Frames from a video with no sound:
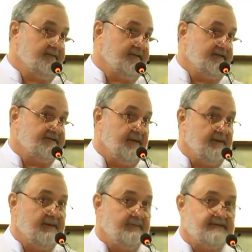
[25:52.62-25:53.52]
These may
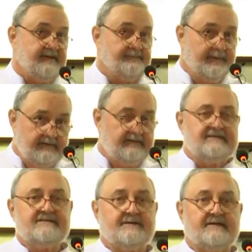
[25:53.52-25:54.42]
be bitter
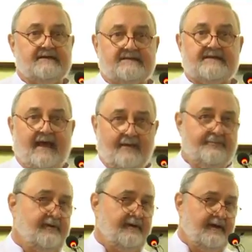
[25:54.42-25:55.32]
pills, but it's
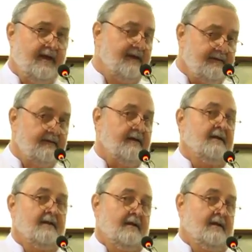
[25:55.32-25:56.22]
happening, and
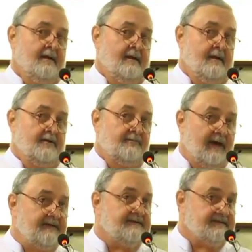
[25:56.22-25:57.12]
you
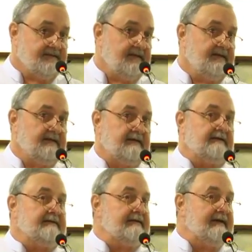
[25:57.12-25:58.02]
might see a
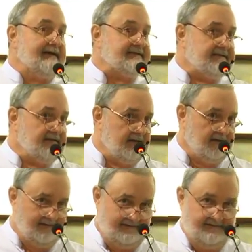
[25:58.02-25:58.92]

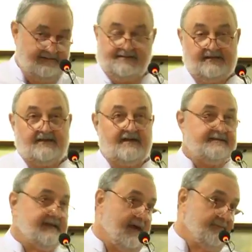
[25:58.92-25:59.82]
lessening. It certainly
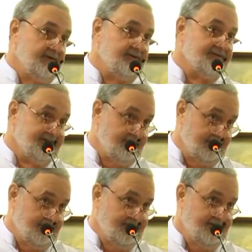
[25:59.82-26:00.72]
has happened in
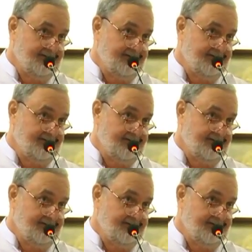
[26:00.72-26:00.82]
Syria.